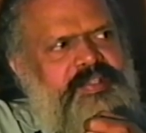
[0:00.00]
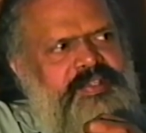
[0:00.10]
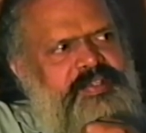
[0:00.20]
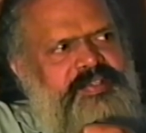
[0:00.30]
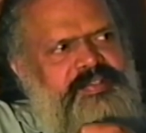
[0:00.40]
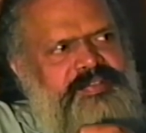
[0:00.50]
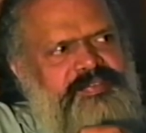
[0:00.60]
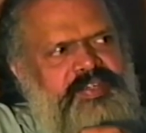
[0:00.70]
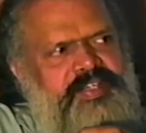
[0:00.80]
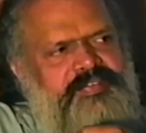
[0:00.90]
Yeah. So
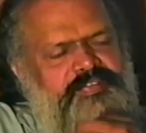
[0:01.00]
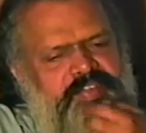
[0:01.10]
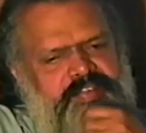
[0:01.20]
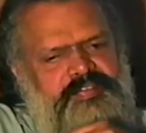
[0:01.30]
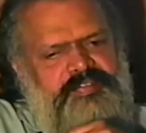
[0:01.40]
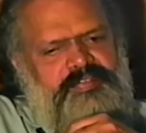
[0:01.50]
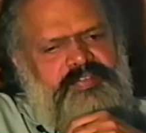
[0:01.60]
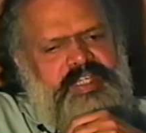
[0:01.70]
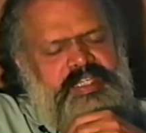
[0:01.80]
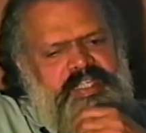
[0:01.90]

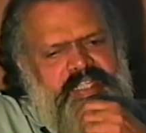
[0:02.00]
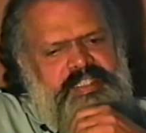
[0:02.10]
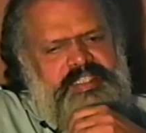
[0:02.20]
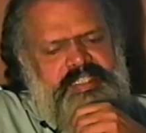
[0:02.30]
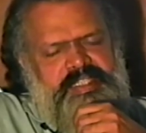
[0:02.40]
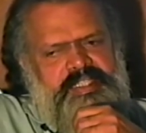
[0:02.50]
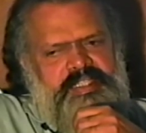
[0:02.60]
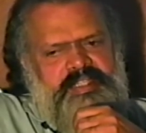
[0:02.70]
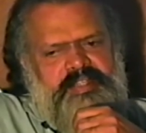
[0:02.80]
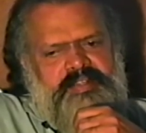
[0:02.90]
what I did
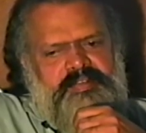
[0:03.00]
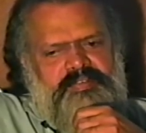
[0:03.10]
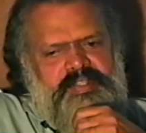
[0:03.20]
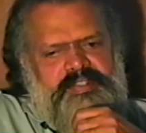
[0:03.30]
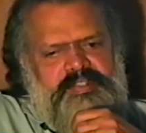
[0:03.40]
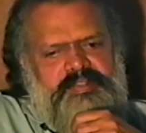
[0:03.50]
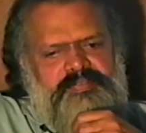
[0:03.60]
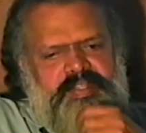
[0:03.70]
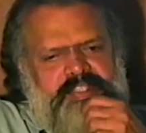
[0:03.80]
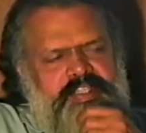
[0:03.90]
was, the
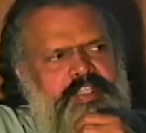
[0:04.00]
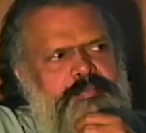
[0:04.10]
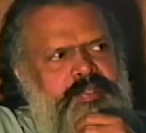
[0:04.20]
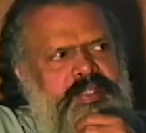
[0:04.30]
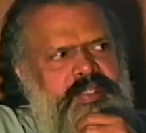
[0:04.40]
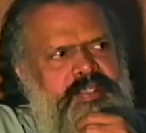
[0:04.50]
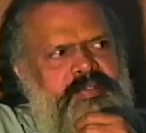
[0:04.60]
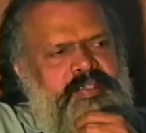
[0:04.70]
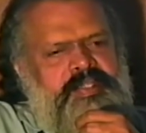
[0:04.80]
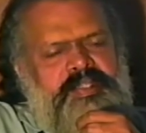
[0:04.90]
first time I
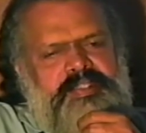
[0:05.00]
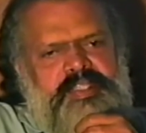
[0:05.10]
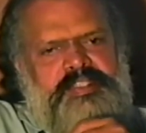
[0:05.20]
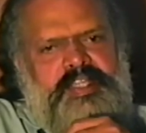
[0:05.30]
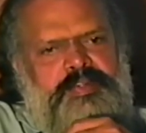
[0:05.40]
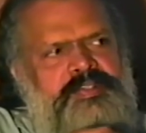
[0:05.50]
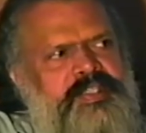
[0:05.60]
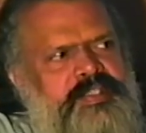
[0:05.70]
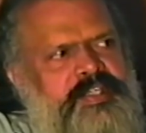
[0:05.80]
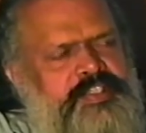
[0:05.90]
just announced
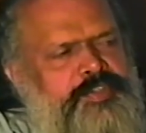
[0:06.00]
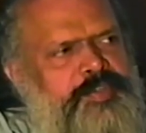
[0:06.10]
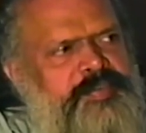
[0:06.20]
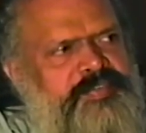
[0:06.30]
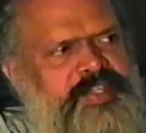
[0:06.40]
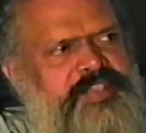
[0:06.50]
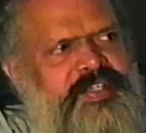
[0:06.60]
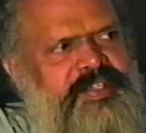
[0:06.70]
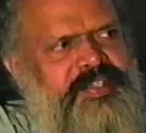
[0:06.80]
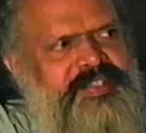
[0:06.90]
that there's going to be a free
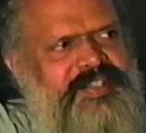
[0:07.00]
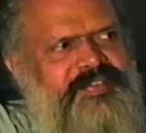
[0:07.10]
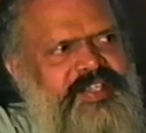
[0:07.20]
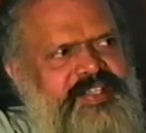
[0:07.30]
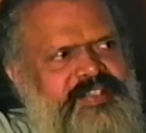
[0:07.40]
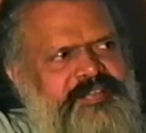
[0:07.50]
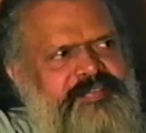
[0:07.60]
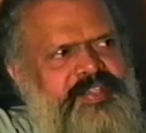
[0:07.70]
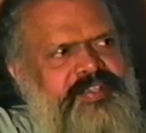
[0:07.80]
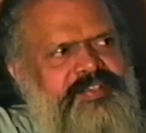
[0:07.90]
circus in the village.
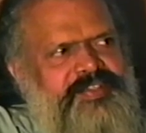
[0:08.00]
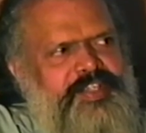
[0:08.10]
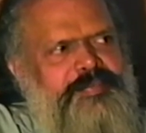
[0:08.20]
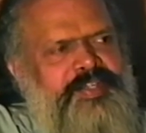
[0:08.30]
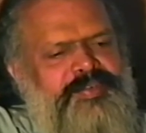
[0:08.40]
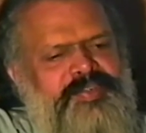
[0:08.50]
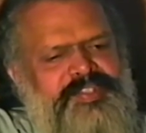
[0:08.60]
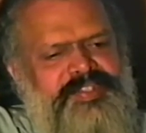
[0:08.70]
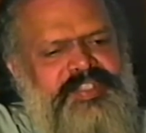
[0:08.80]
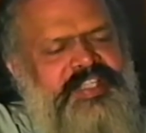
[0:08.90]
So anybody who
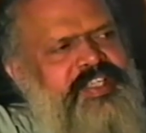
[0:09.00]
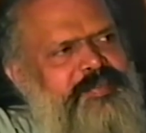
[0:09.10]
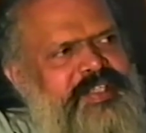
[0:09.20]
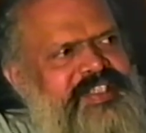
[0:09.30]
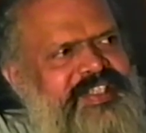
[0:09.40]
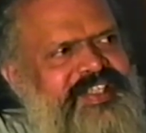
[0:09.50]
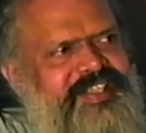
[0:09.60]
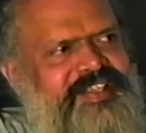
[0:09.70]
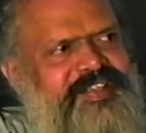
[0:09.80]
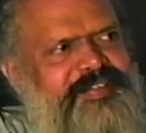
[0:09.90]
wants to see it, come and see
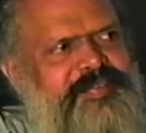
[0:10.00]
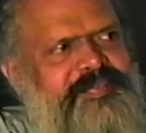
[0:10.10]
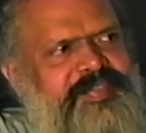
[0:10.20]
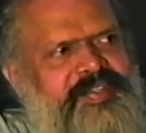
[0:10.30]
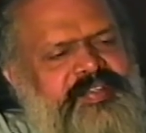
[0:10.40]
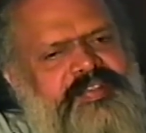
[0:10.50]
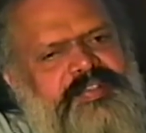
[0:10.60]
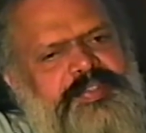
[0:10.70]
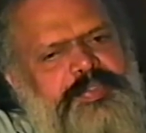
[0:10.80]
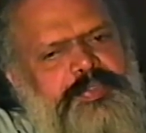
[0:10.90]
it. You know?
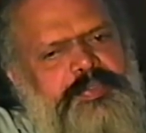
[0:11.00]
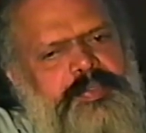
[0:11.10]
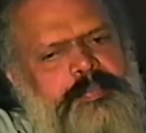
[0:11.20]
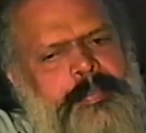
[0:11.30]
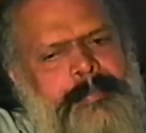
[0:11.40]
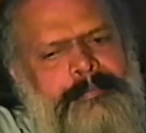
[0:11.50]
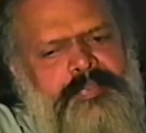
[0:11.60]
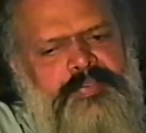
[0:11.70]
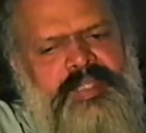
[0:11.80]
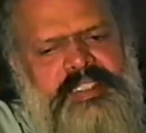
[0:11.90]
So
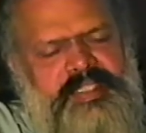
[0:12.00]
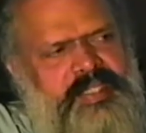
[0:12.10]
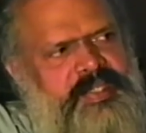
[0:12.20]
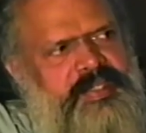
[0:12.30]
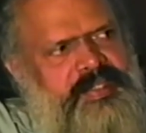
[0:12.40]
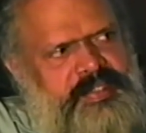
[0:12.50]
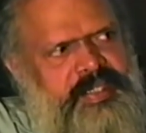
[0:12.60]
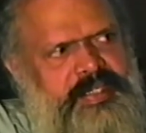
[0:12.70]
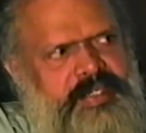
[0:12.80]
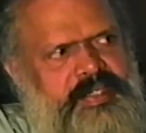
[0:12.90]
we were standing in
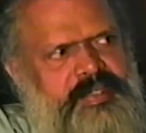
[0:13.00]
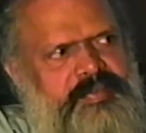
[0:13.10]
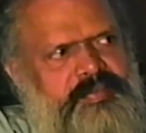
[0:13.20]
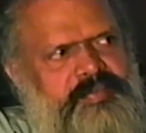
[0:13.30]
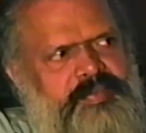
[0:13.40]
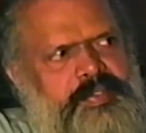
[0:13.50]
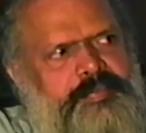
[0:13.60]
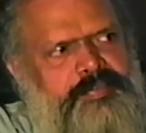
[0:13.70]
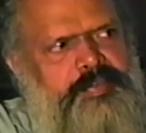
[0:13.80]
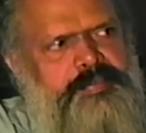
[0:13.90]
the arena when the
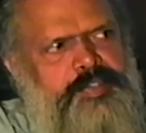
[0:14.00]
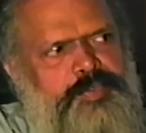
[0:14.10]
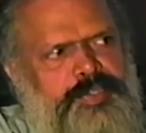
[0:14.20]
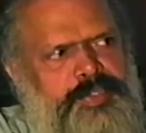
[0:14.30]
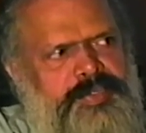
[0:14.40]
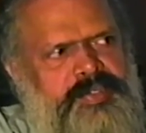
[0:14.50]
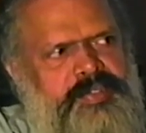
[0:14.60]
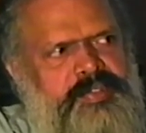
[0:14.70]
performance was going on.